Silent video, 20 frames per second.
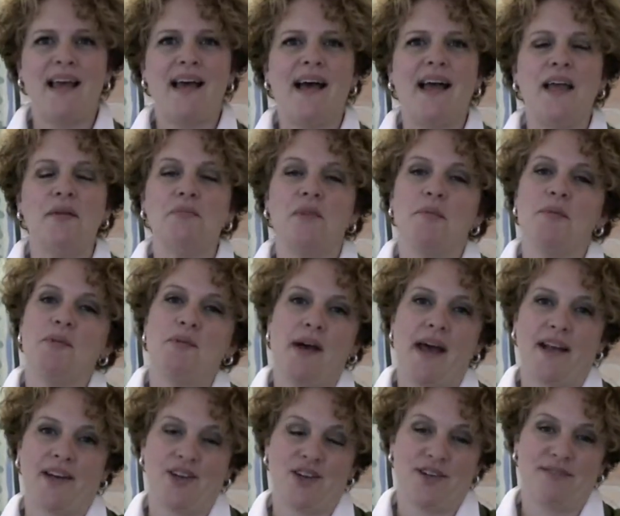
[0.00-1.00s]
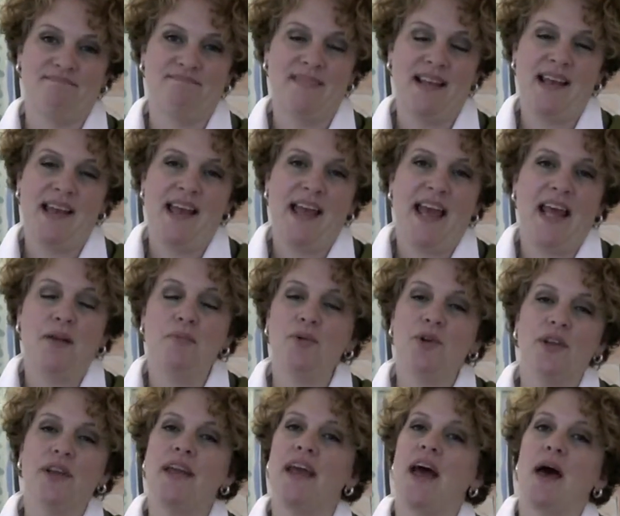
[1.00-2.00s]
Hi, I'm Libby Wagner, and I'm
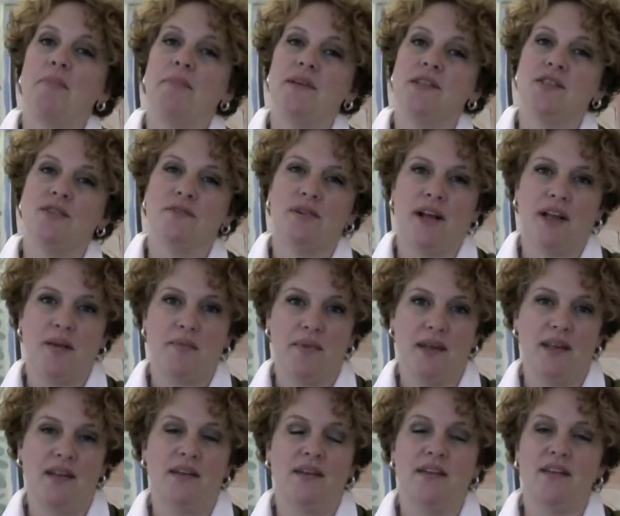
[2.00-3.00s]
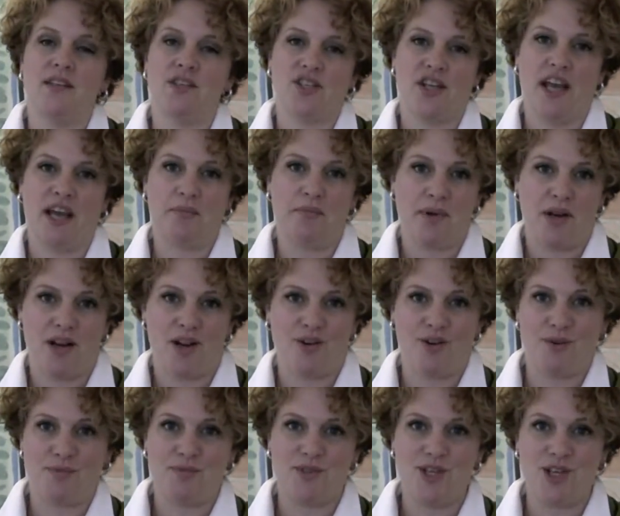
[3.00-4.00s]
really happy to recommend the Chad Barr
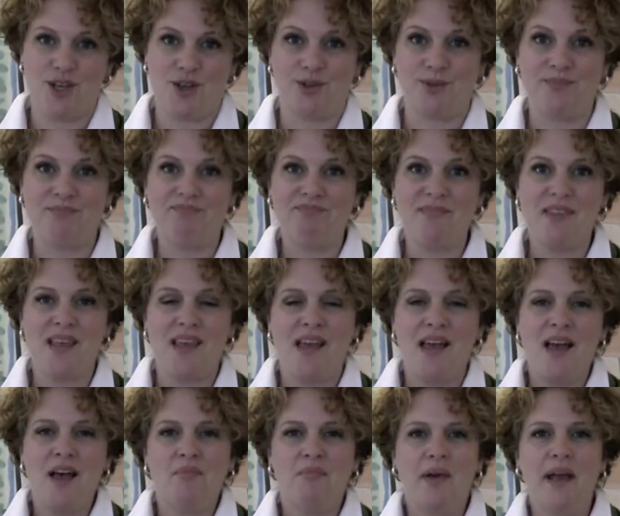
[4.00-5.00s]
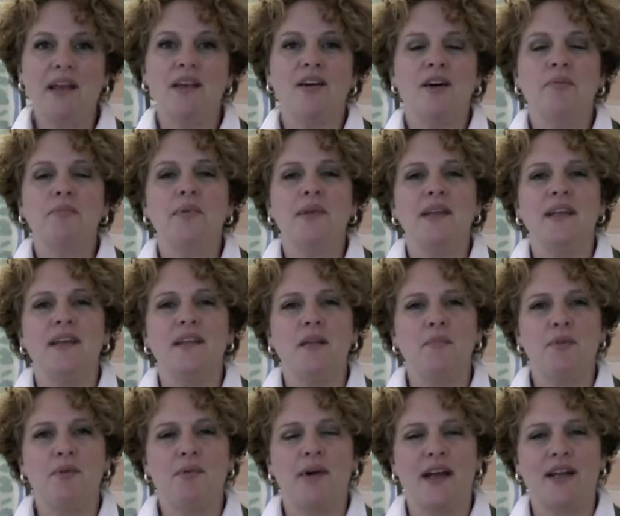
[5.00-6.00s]
Group to you. My company,
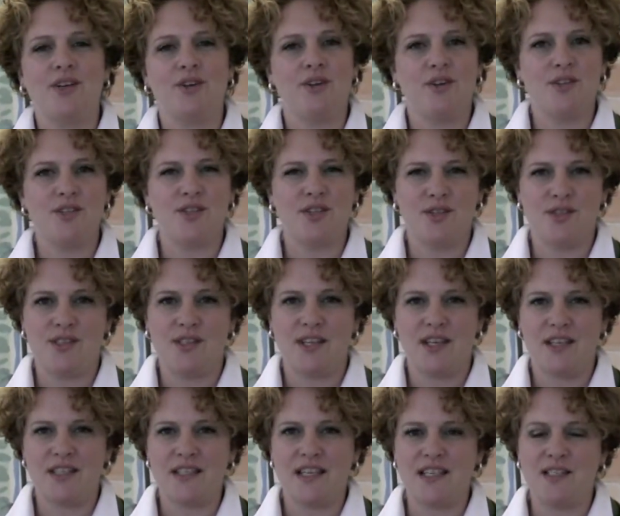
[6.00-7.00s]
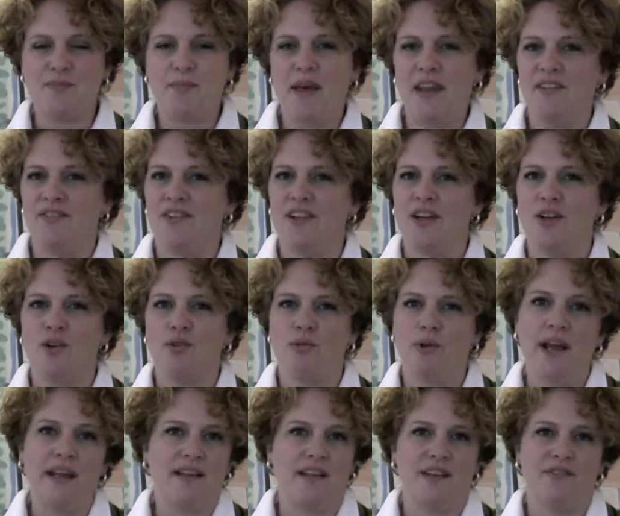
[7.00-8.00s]
Libby Wagner and Associates, has benefited
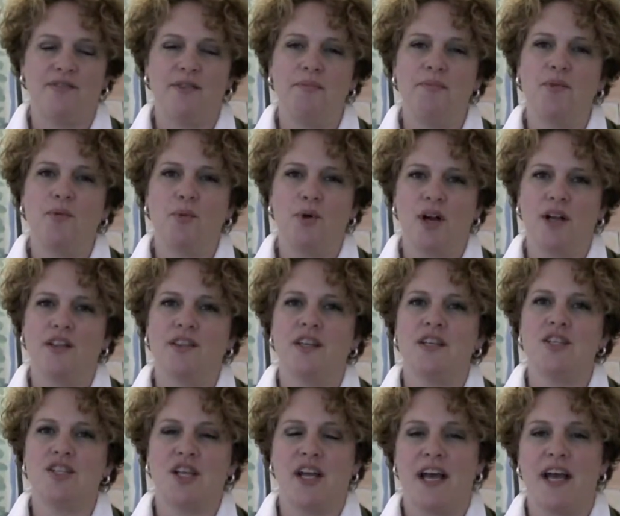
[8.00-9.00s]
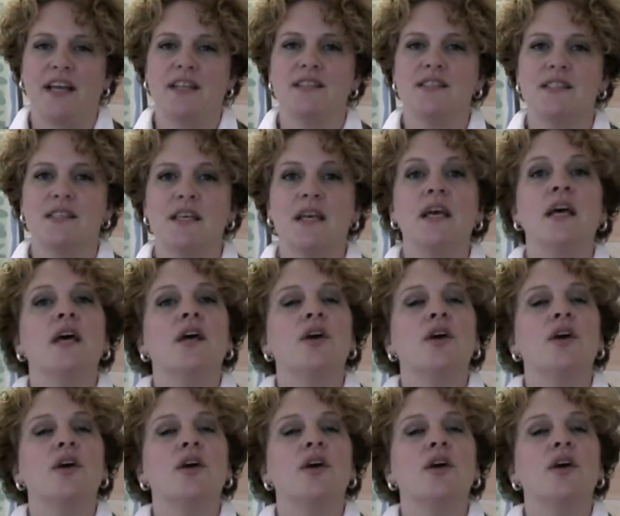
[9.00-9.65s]
greatly from the work that Chad's